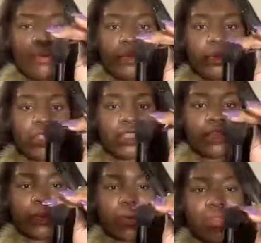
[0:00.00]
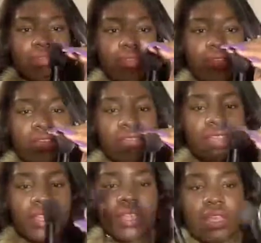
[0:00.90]
brush is more
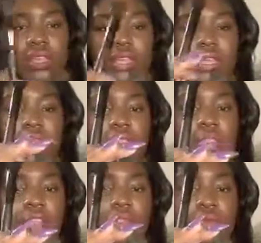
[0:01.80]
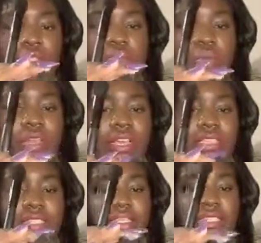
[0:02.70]
fluffy, coast to coast and this one is more like
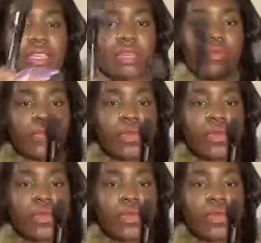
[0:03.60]
a stiff